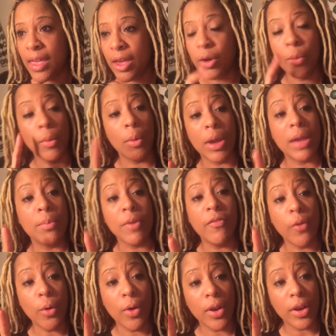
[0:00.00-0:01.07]

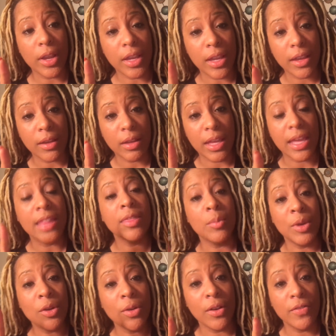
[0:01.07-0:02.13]
in the
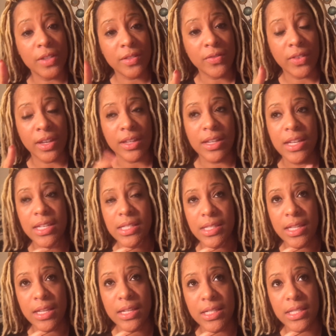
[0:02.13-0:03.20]
middle of his vent, he
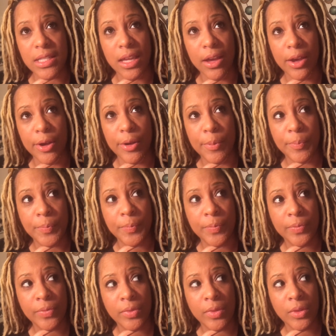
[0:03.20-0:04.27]
says,
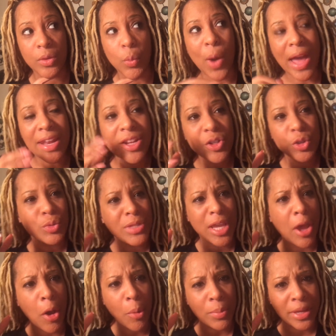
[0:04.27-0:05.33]
why didn't you
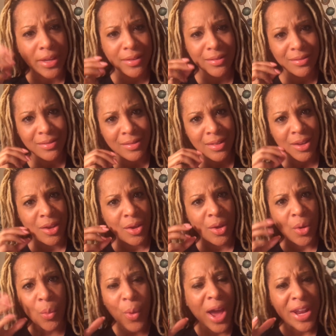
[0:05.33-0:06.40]
tell me?
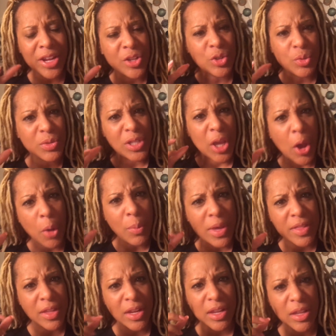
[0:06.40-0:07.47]
Why didn't you tell
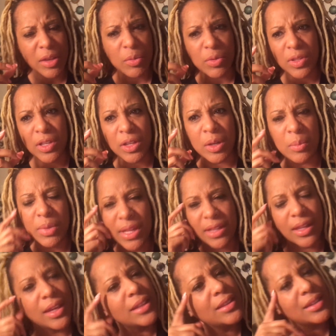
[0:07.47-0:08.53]
me that it was going to be
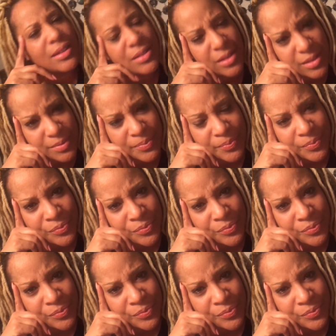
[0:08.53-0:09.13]
like this?